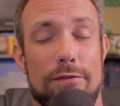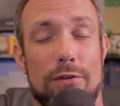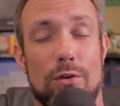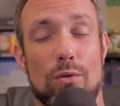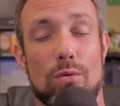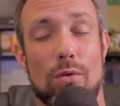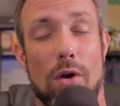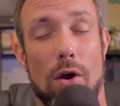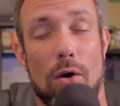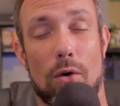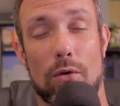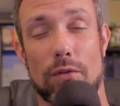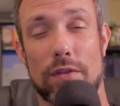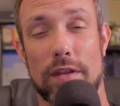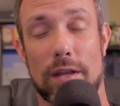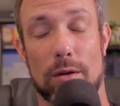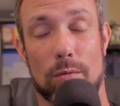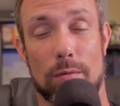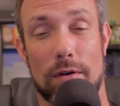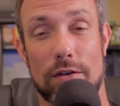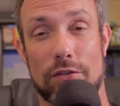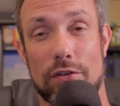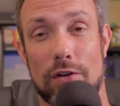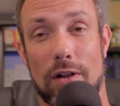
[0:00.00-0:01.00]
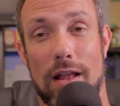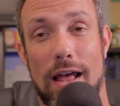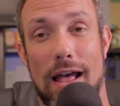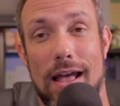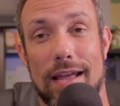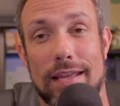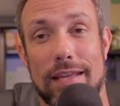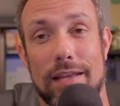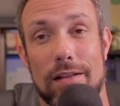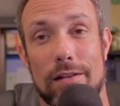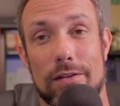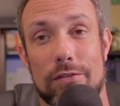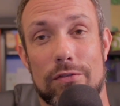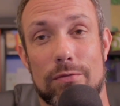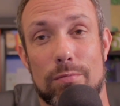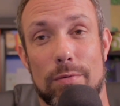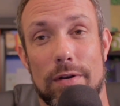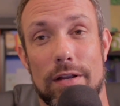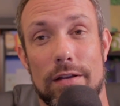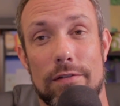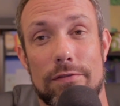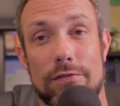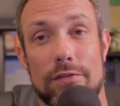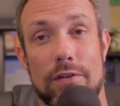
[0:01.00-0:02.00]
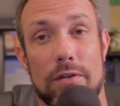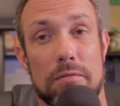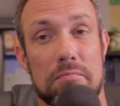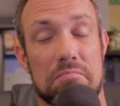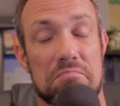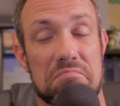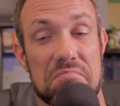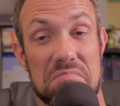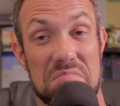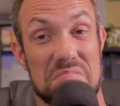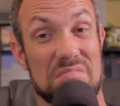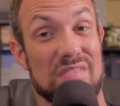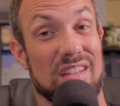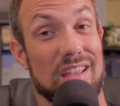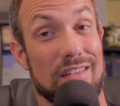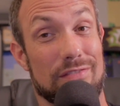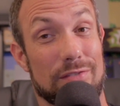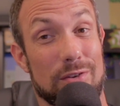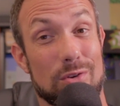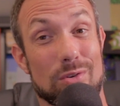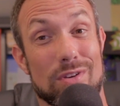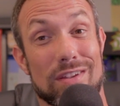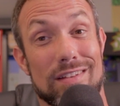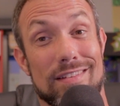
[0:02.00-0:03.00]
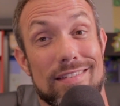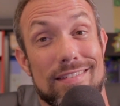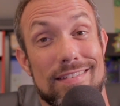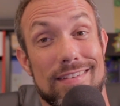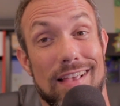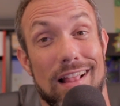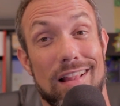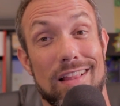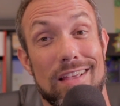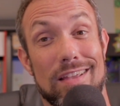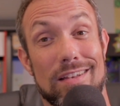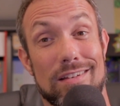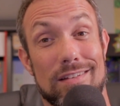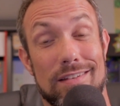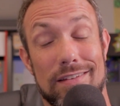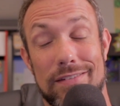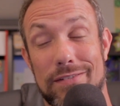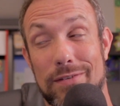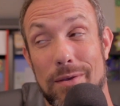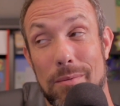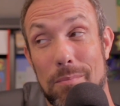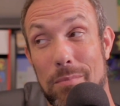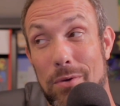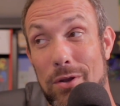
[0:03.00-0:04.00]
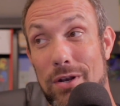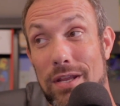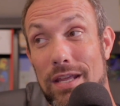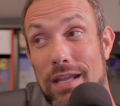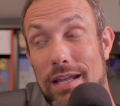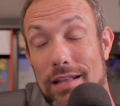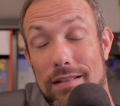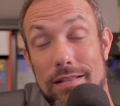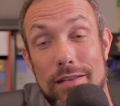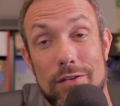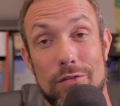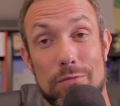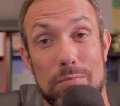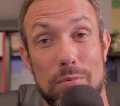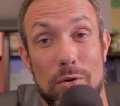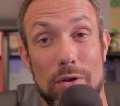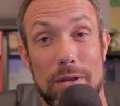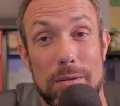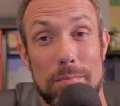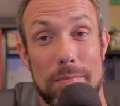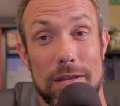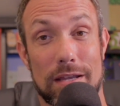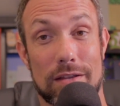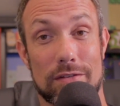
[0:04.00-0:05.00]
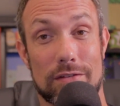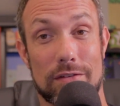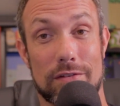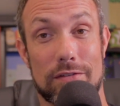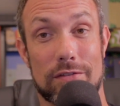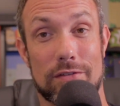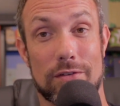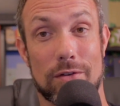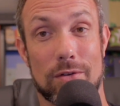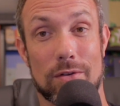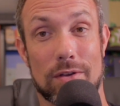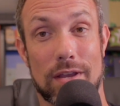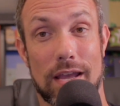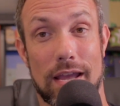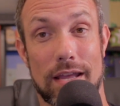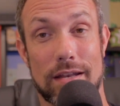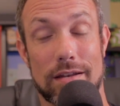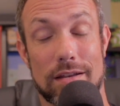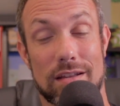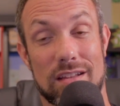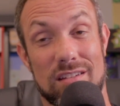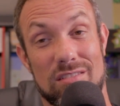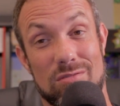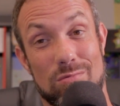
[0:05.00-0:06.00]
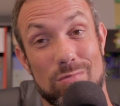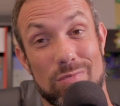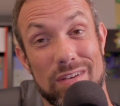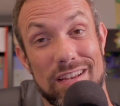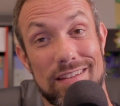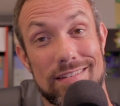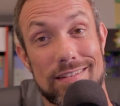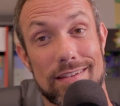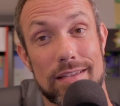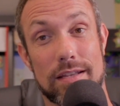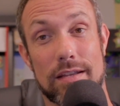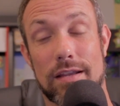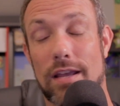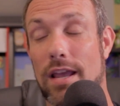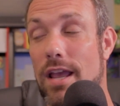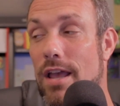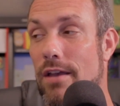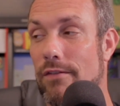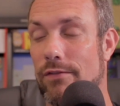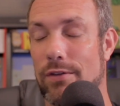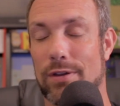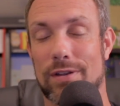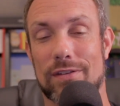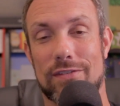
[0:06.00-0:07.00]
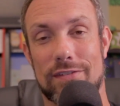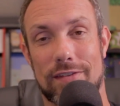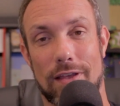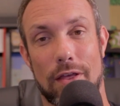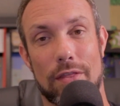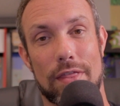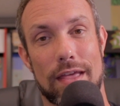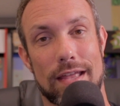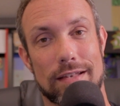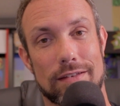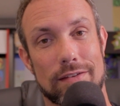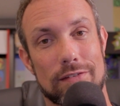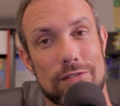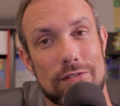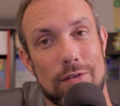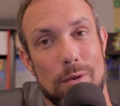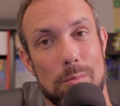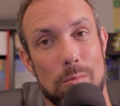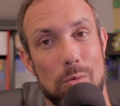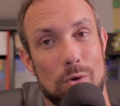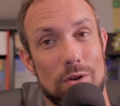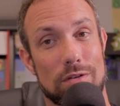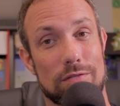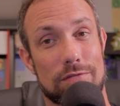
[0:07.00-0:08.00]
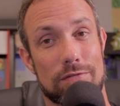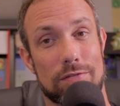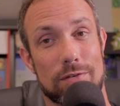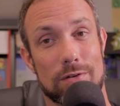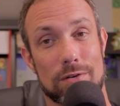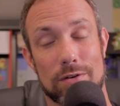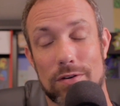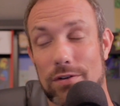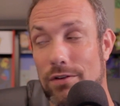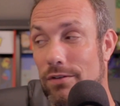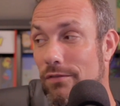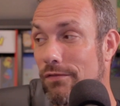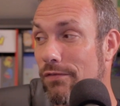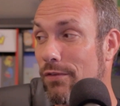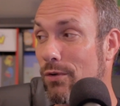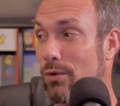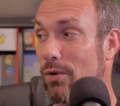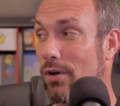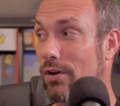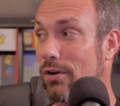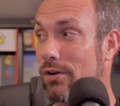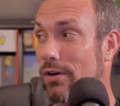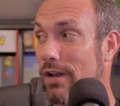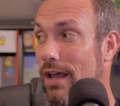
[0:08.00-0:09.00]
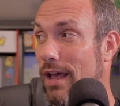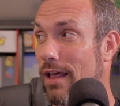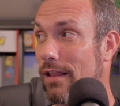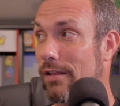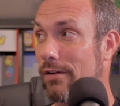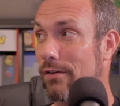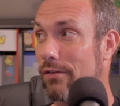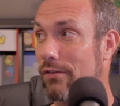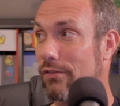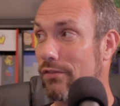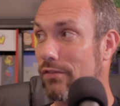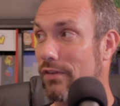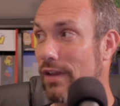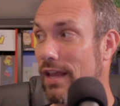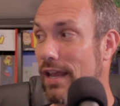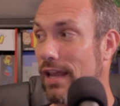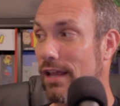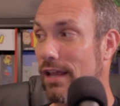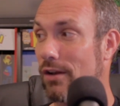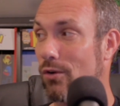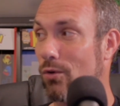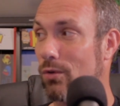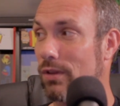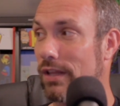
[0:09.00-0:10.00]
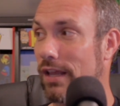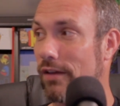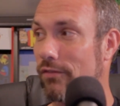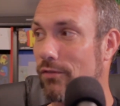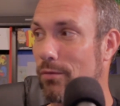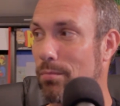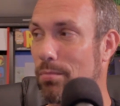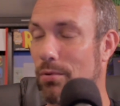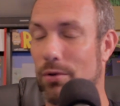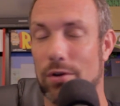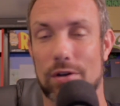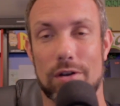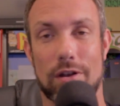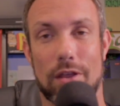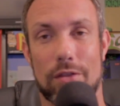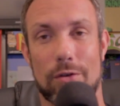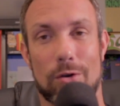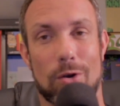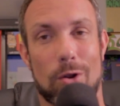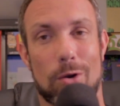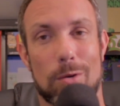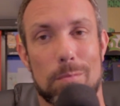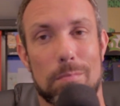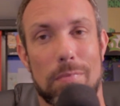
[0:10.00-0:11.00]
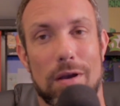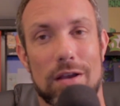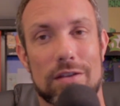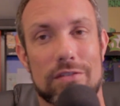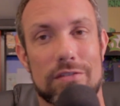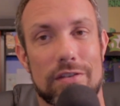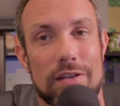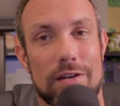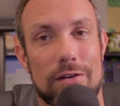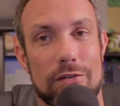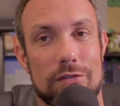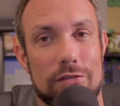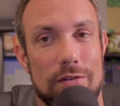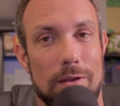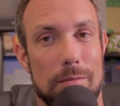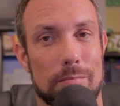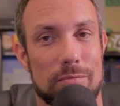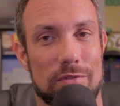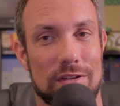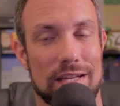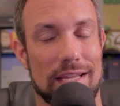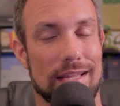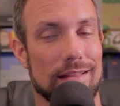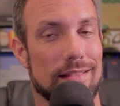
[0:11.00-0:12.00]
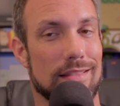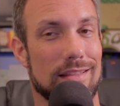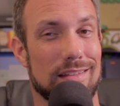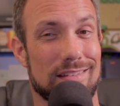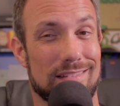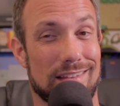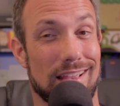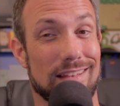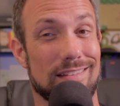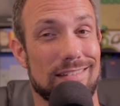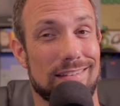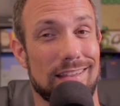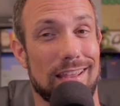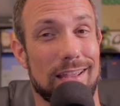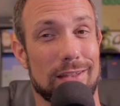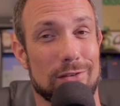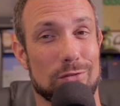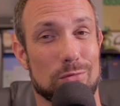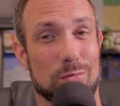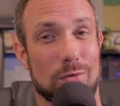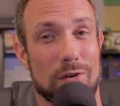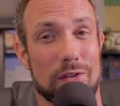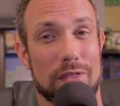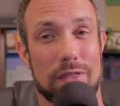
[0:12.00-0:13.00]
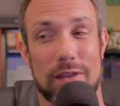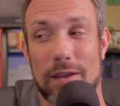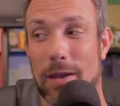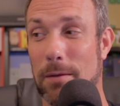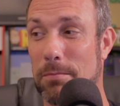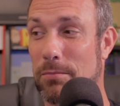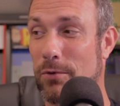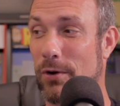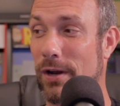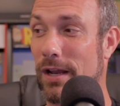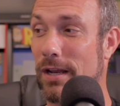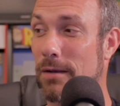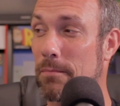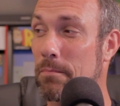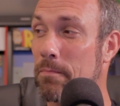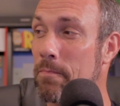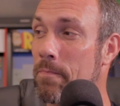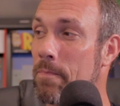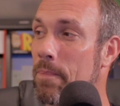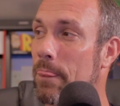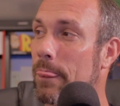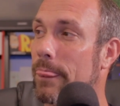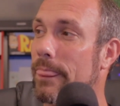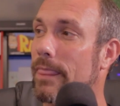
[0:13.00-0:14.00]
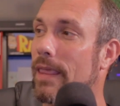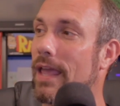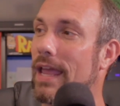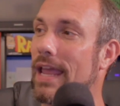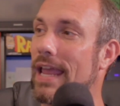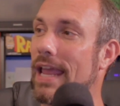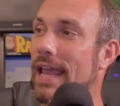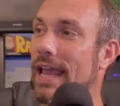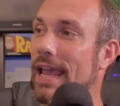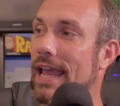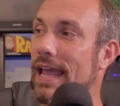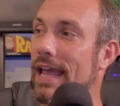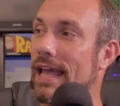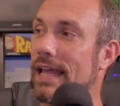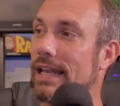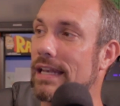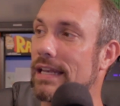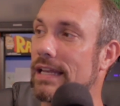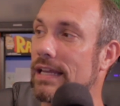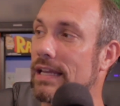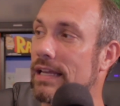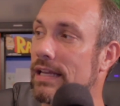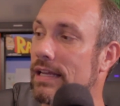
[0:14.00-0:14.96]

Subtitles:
you own the original Oculus Rift, if you can sell it to somebody at this point, because it's still kind of recent, if you can sell that to someone for a good few $100s and only have to put another $100 in or something to get this, I'd say it's worth the upgrade. And